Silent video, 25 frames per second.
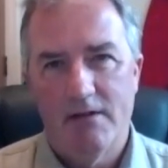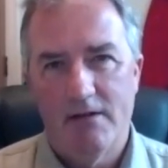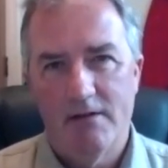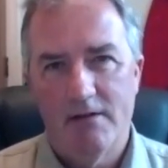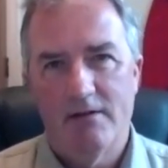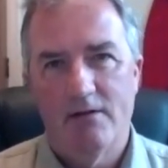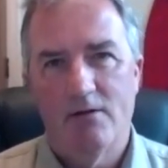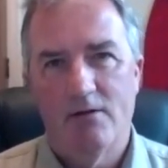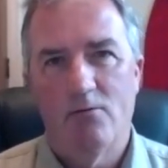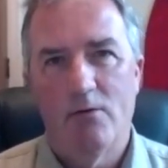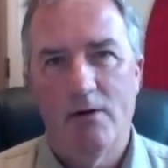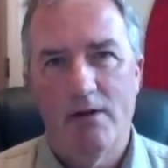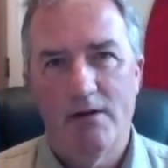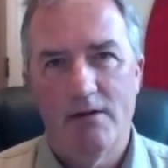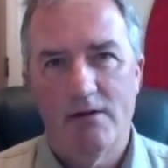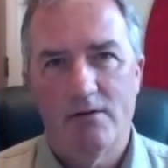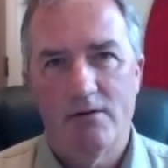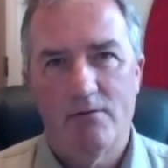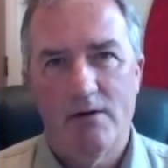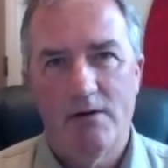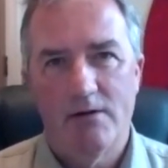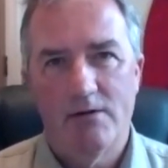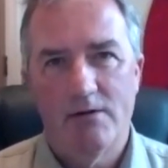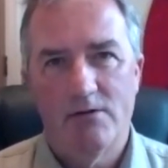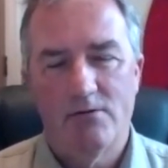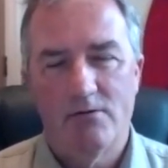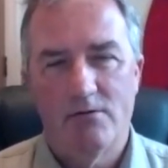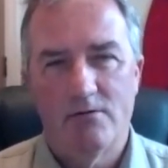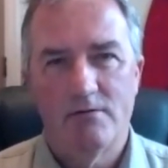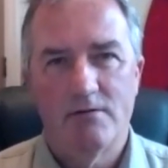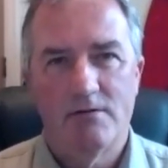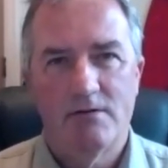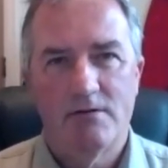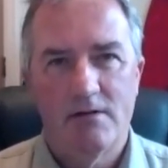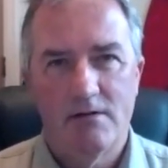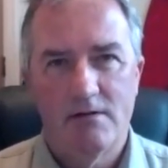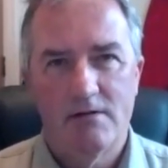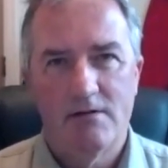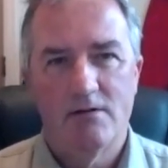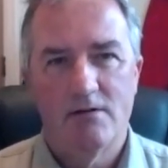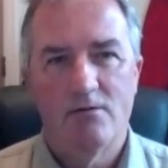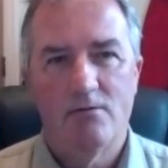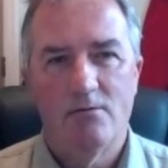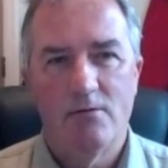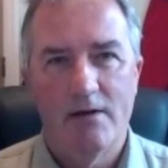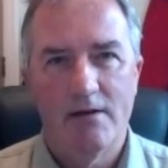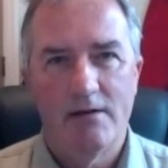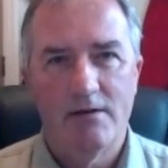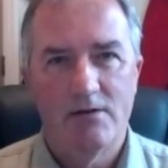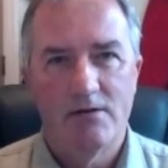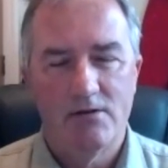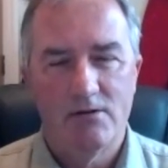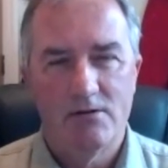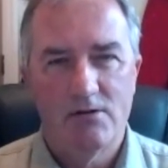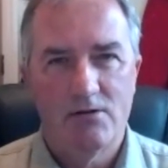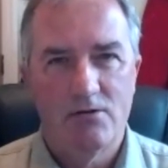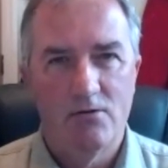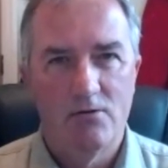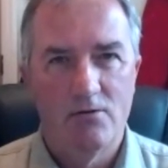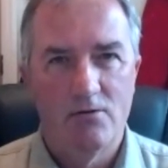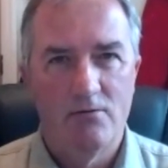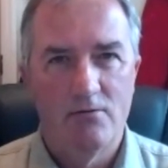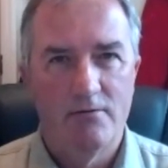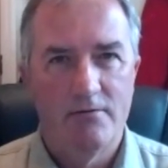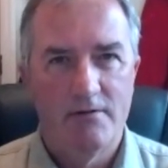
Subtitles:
They still went to restaurants. They still went to school.